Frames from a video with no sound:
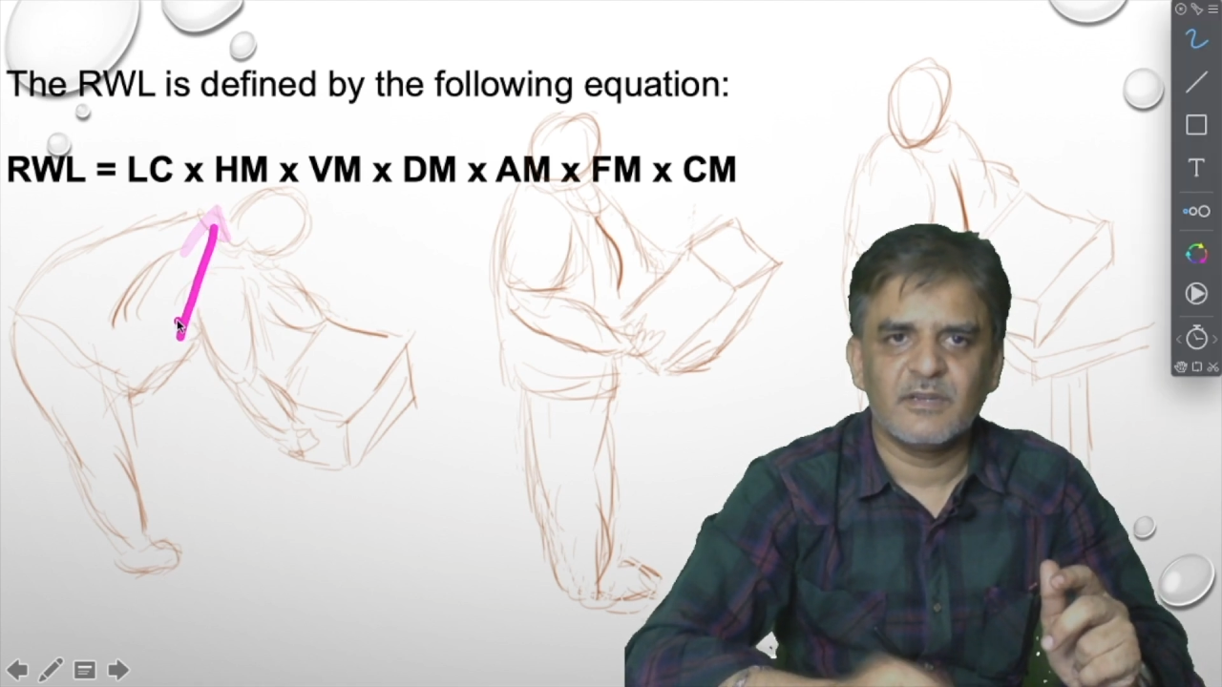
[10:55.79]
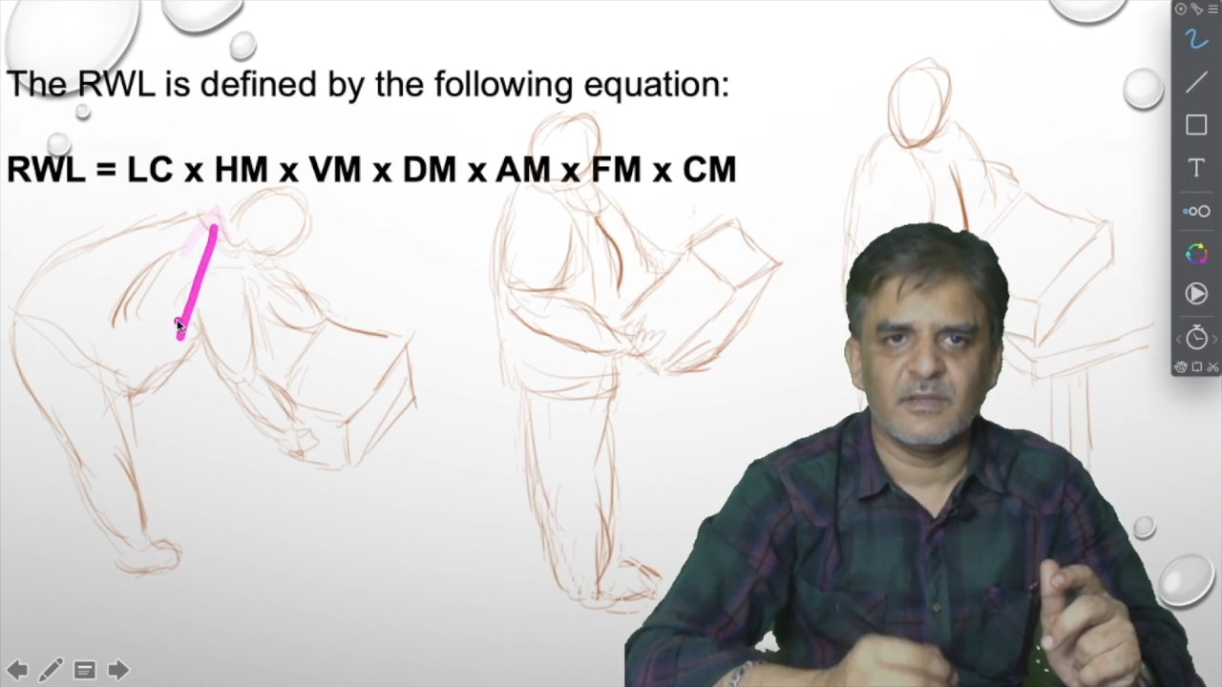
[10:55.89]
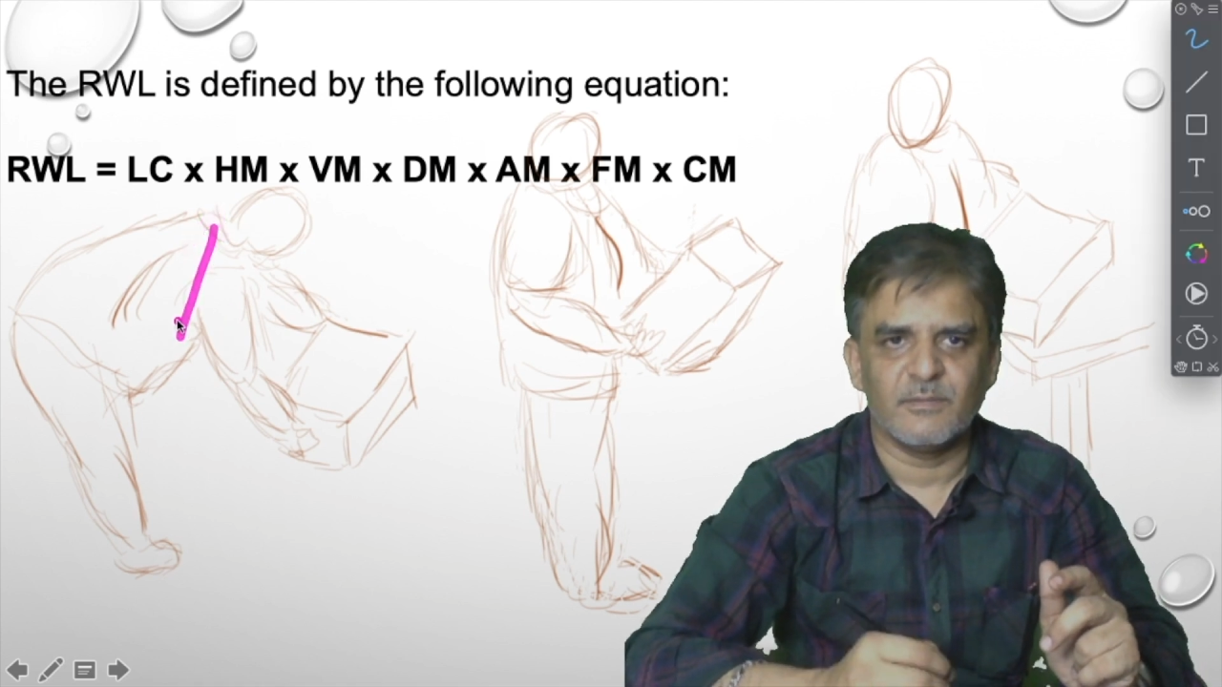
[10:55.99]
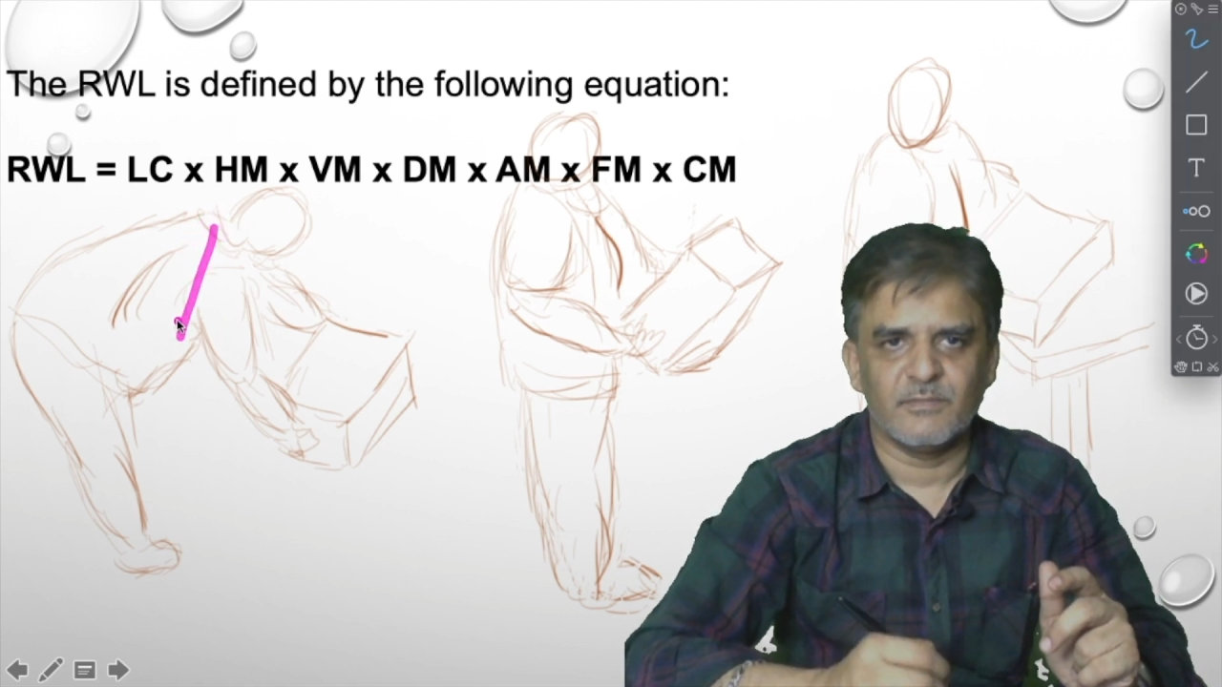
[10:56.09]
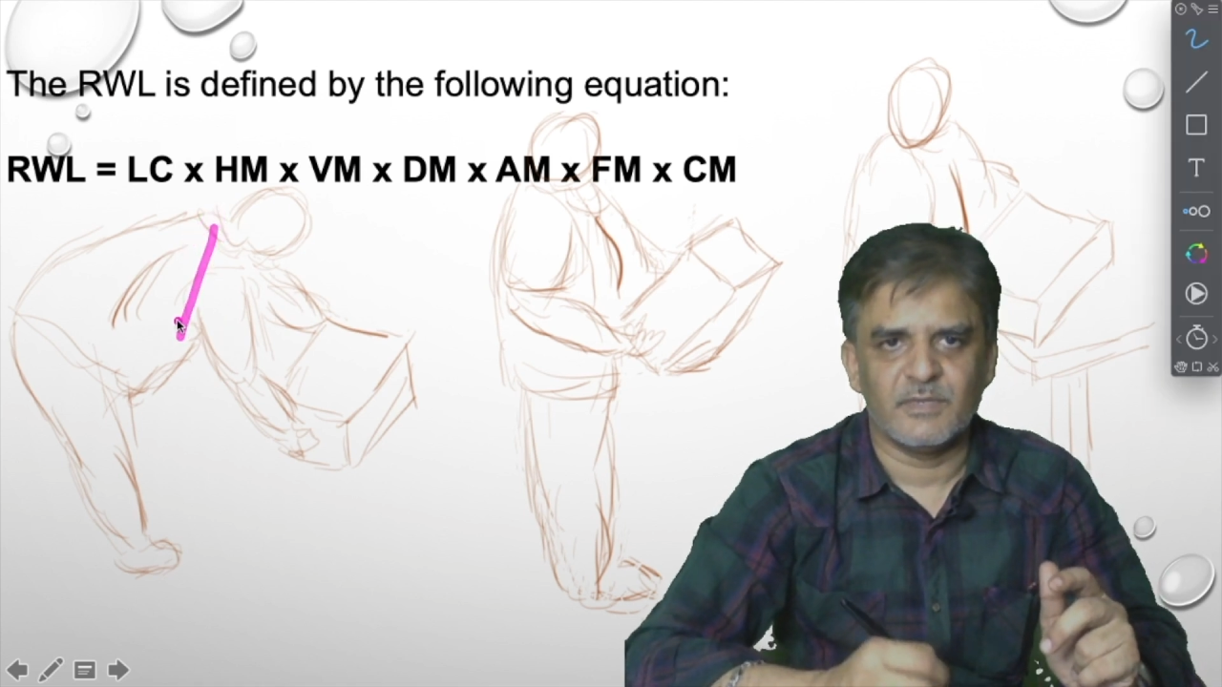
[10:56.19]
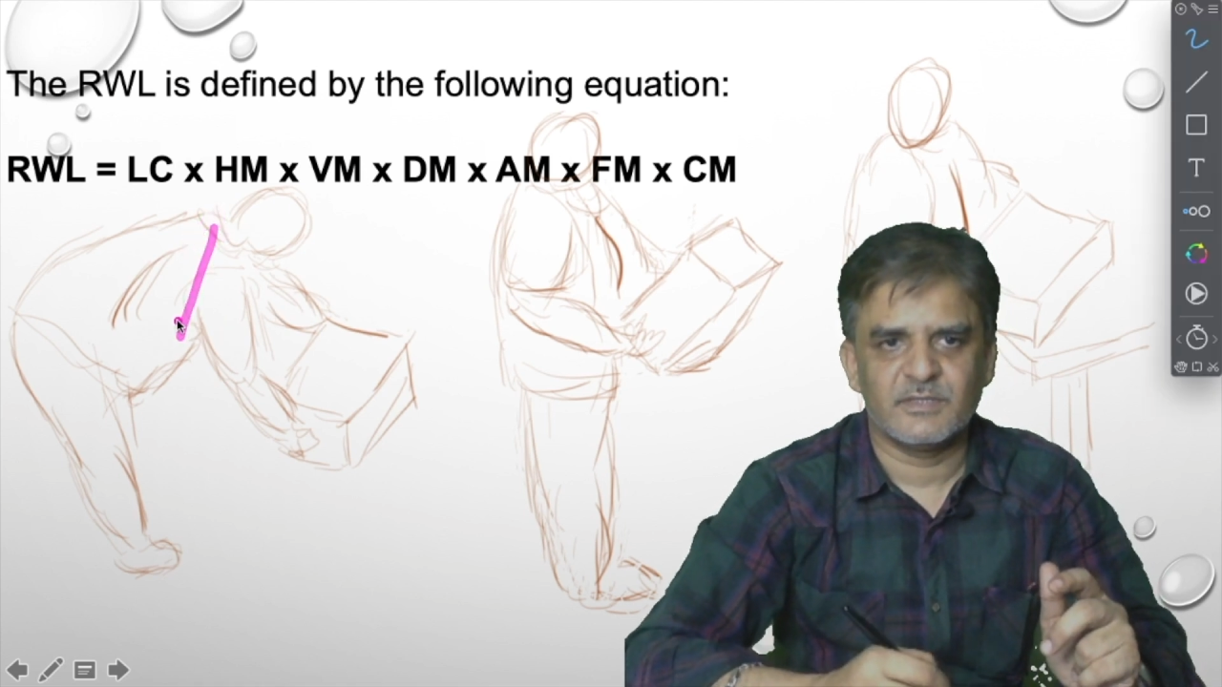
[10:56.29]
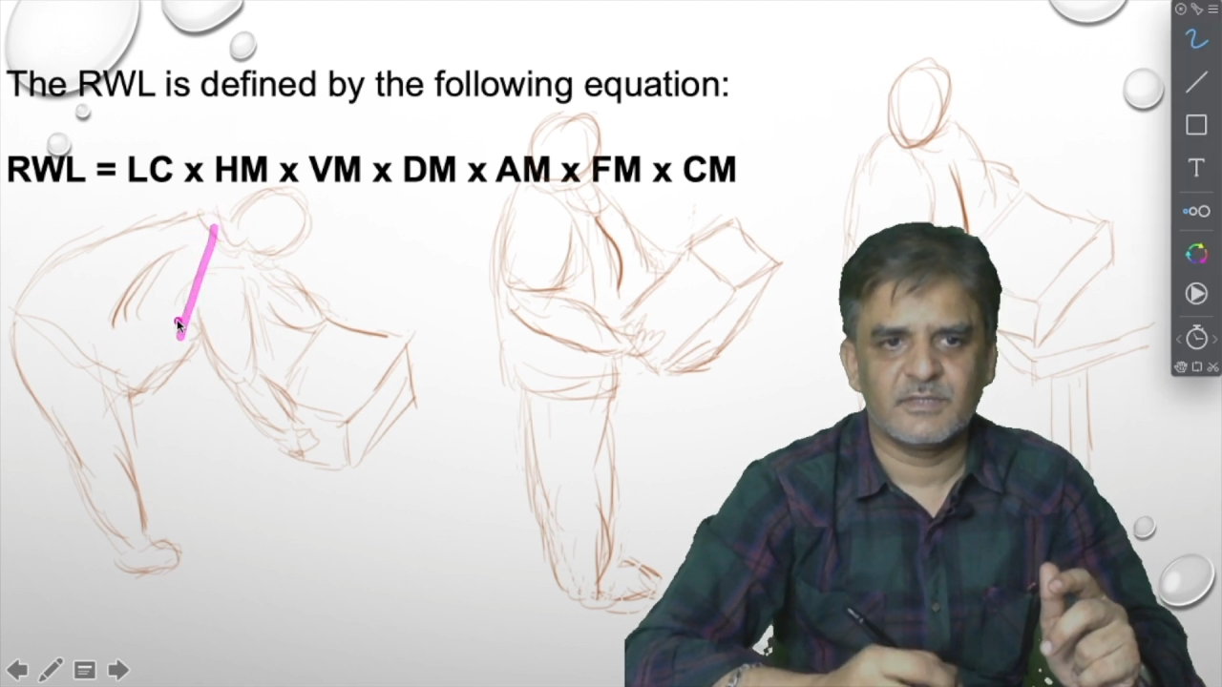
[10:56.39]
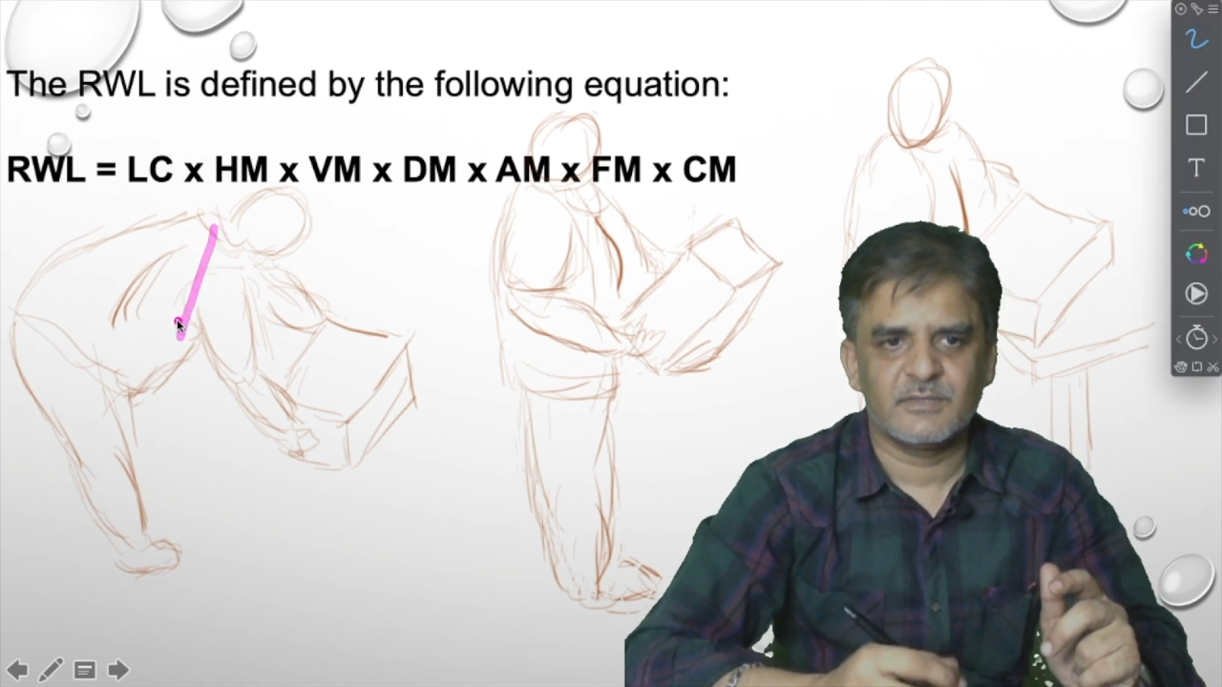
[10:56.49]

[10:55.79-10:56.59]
numbers.